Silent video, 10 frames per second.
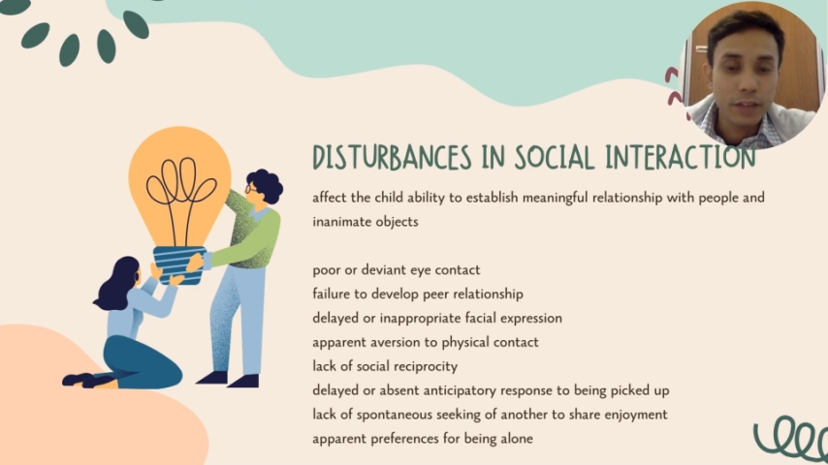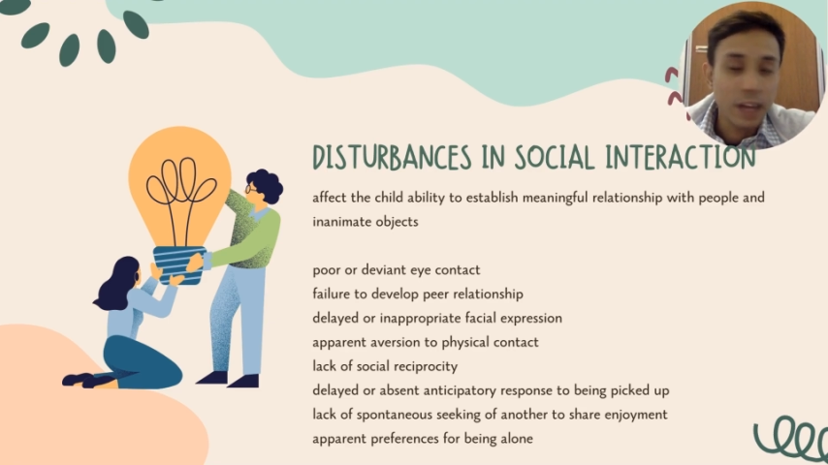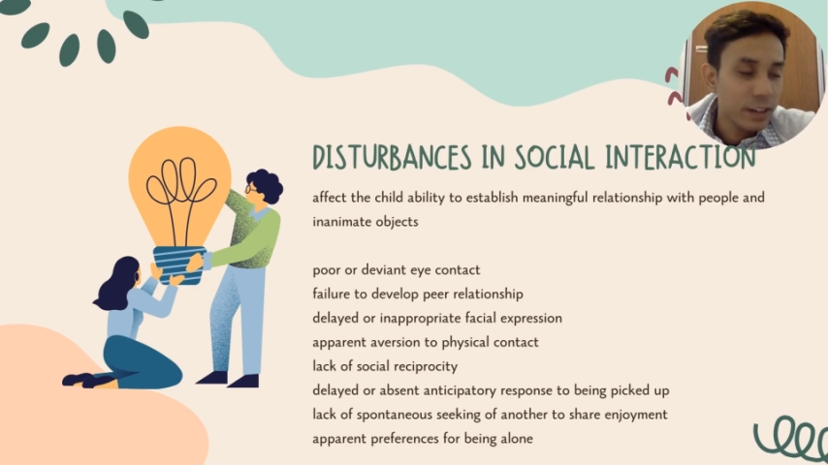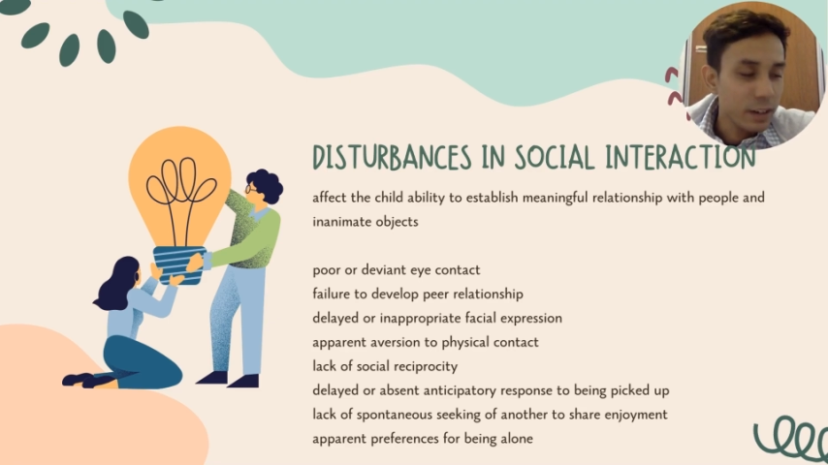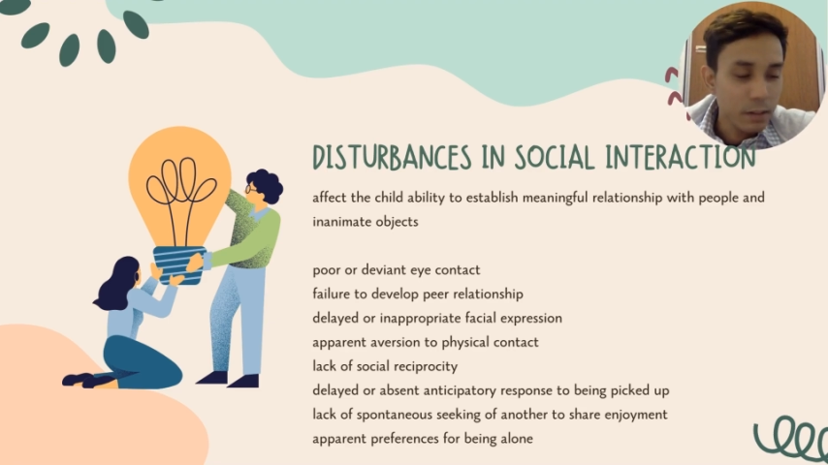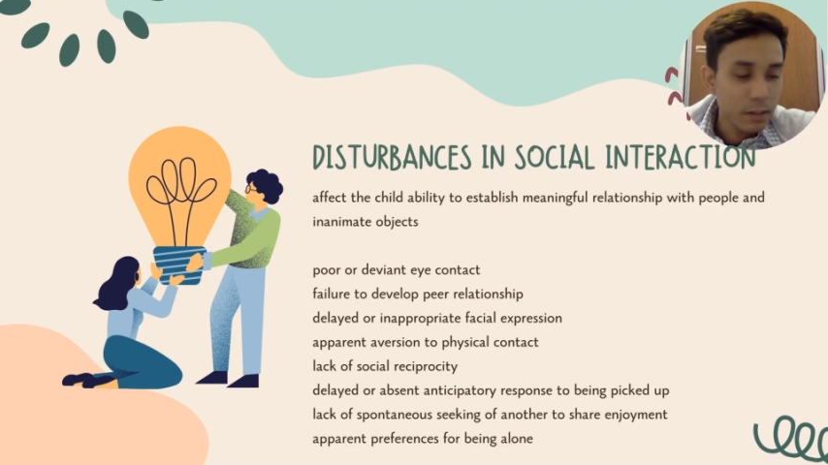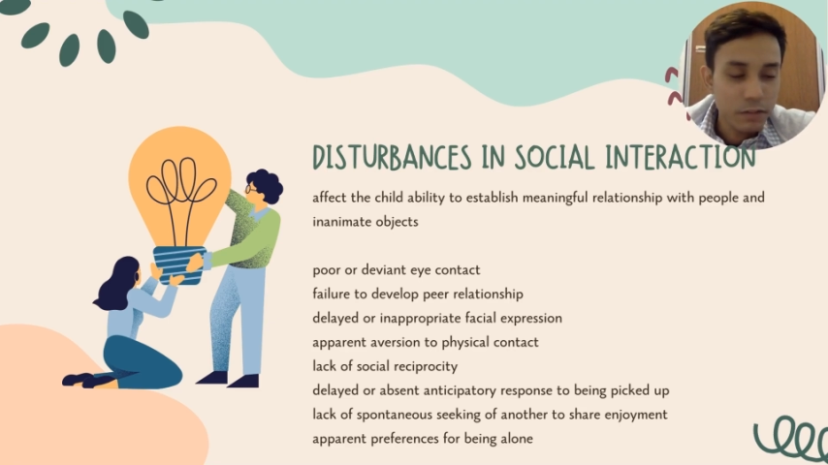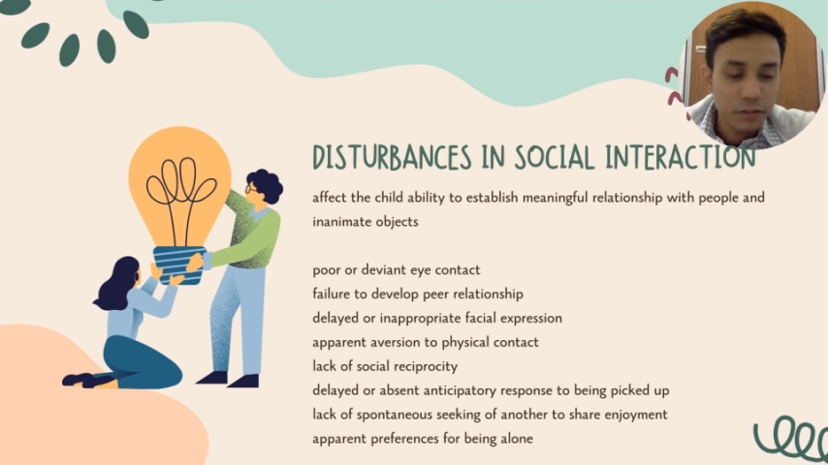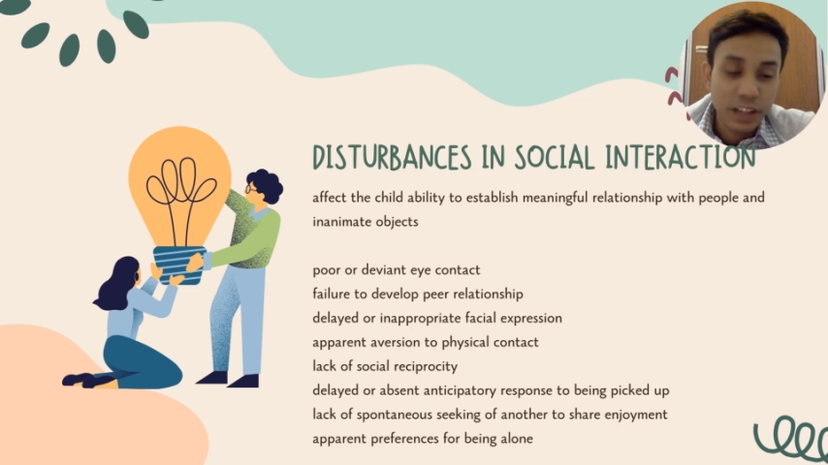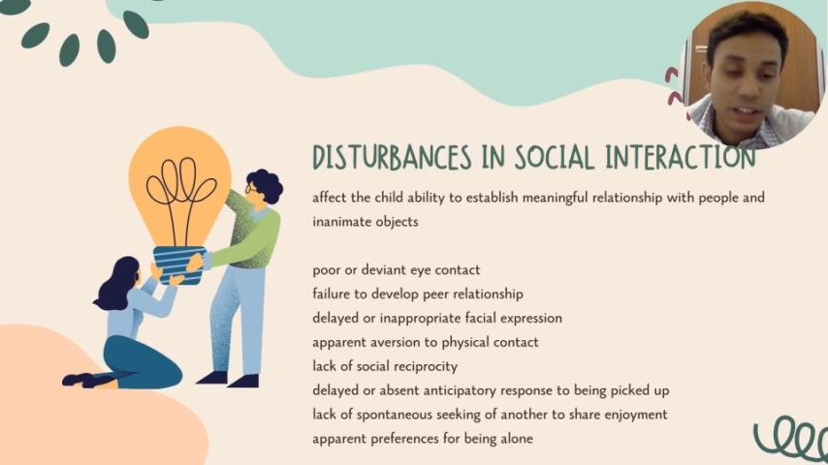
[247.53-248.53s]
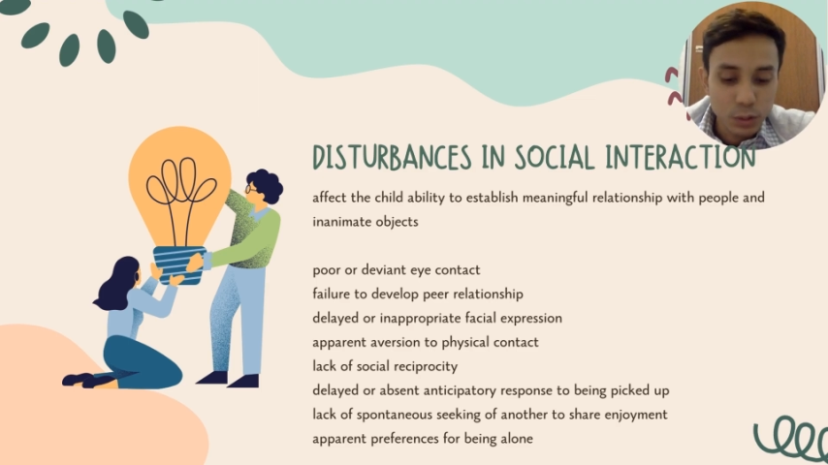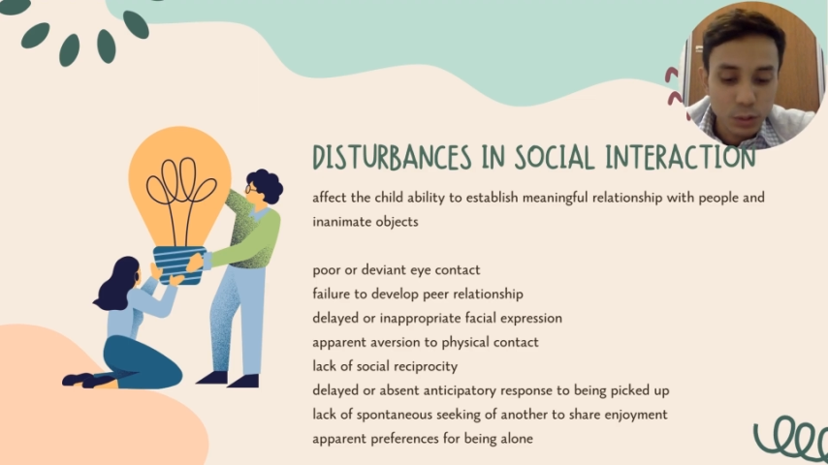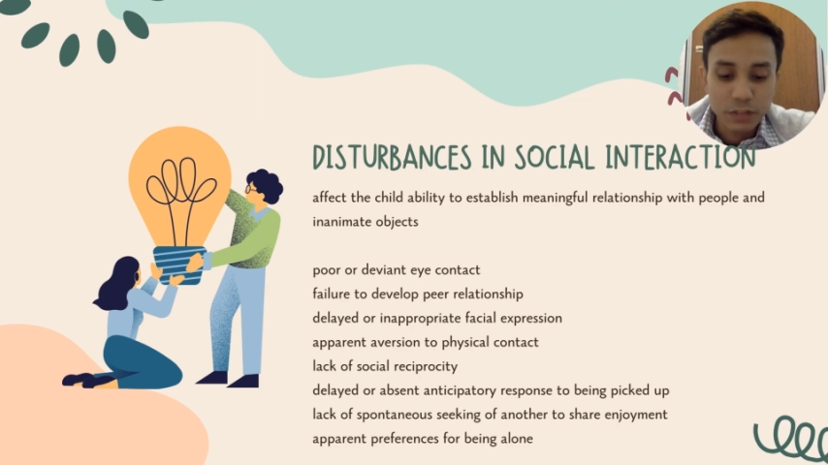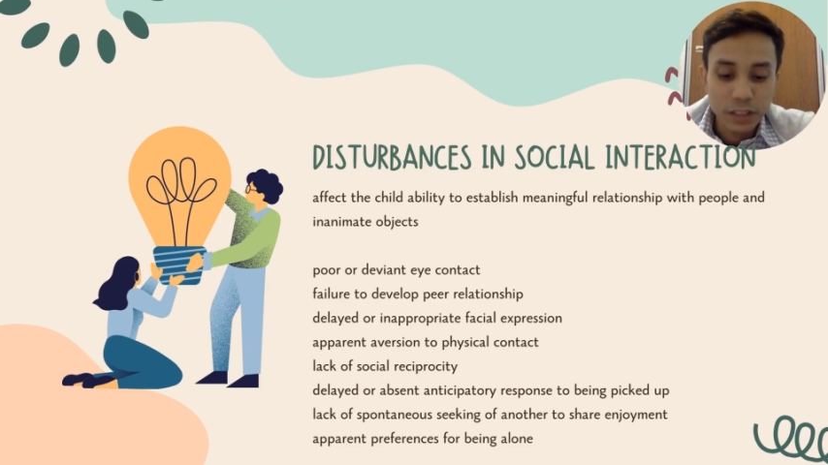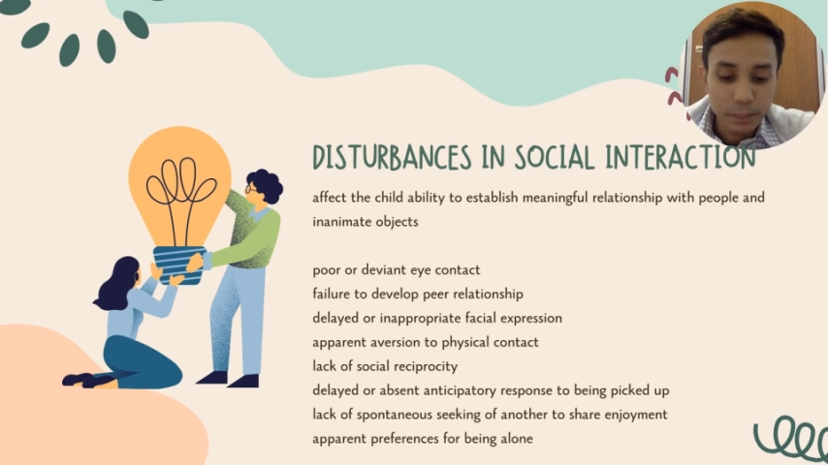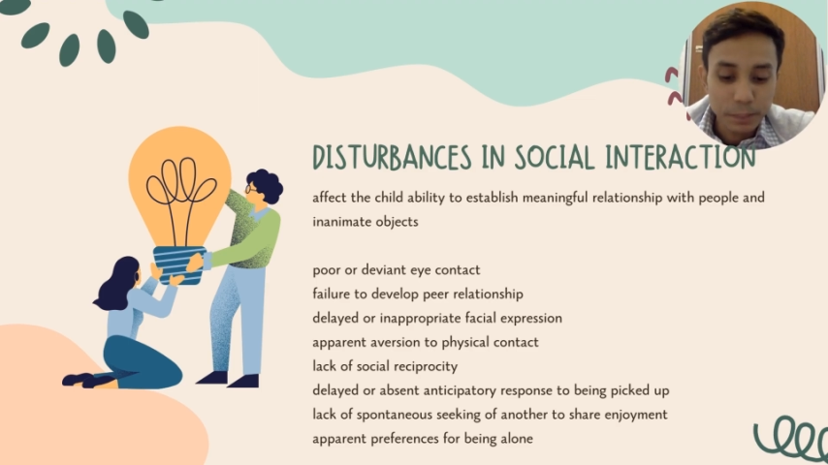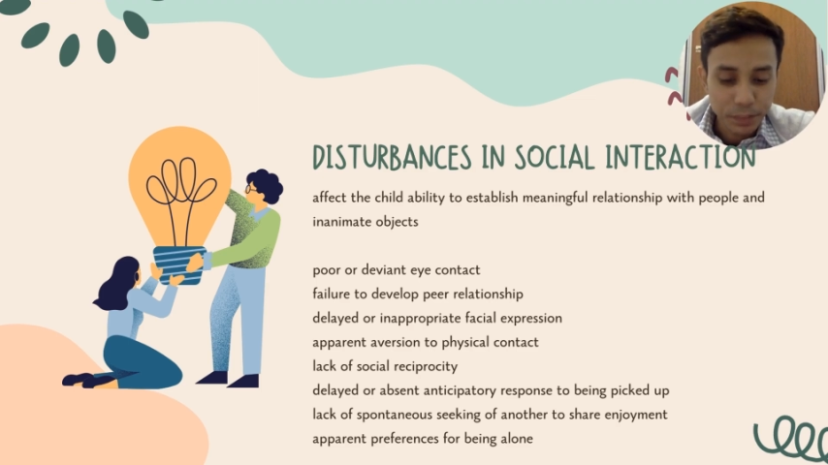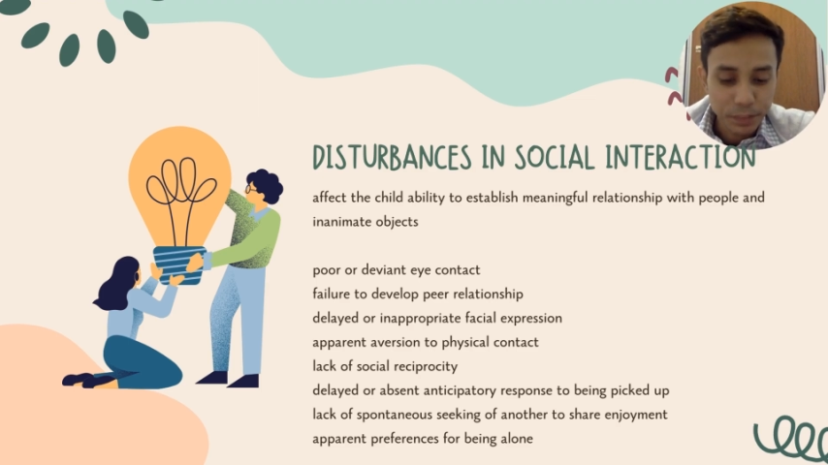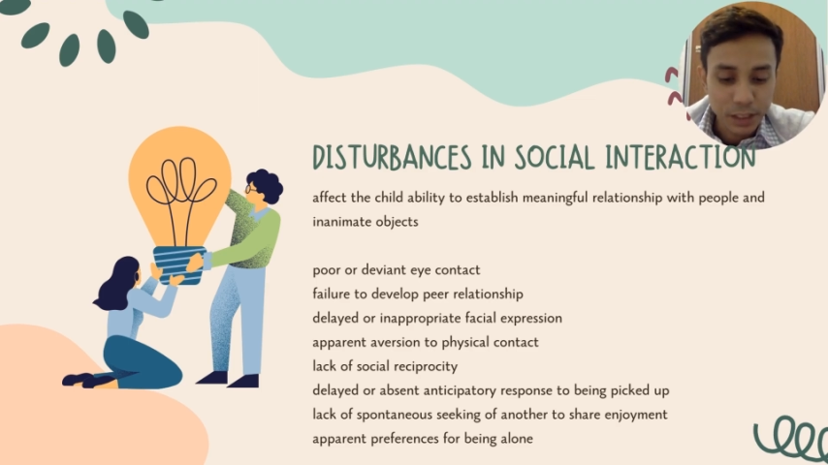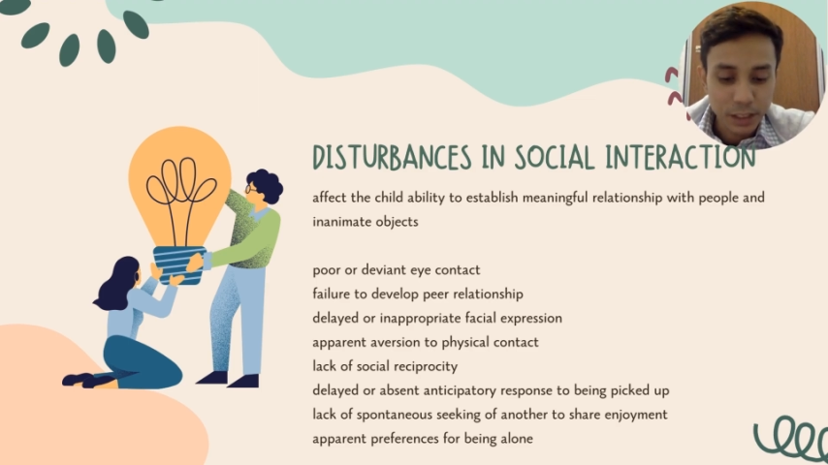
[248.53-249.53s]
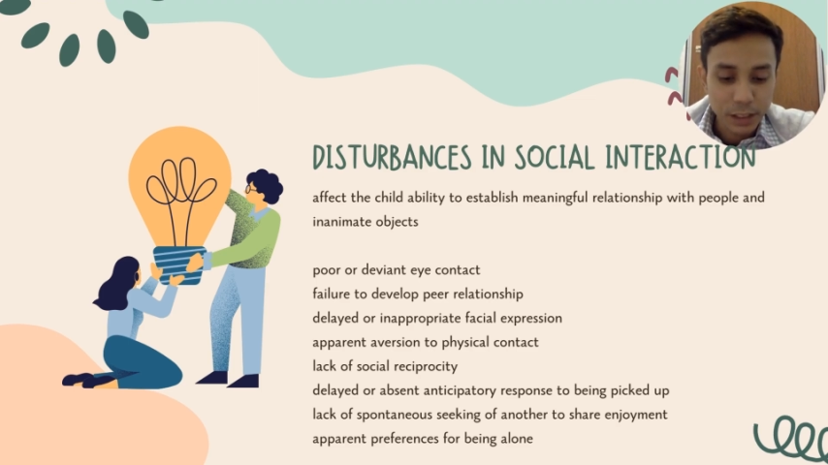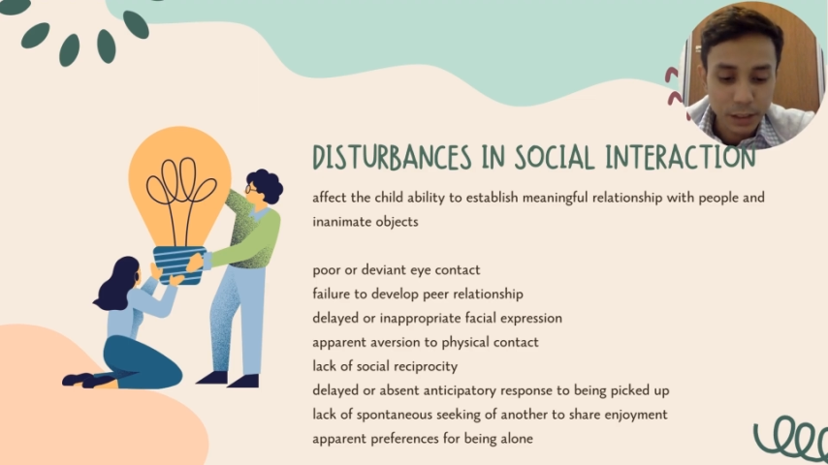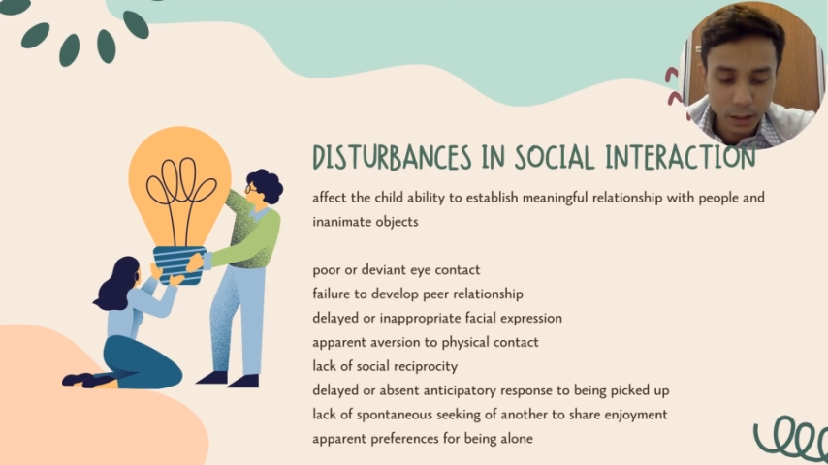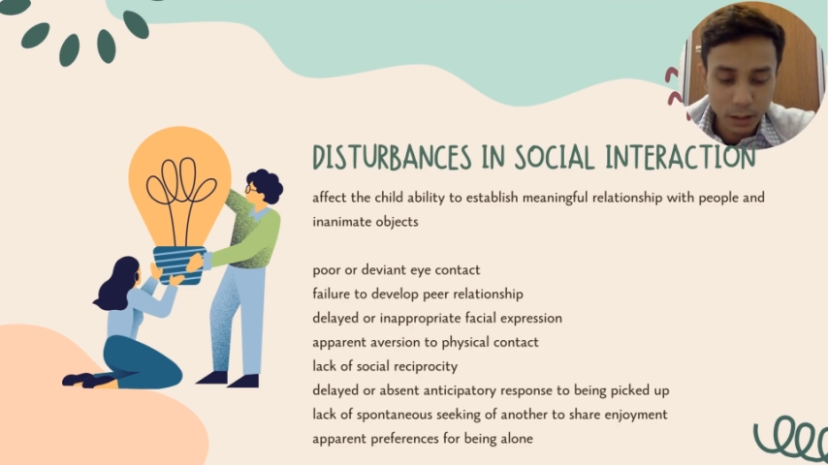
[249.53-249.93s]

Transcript: can fail to develop the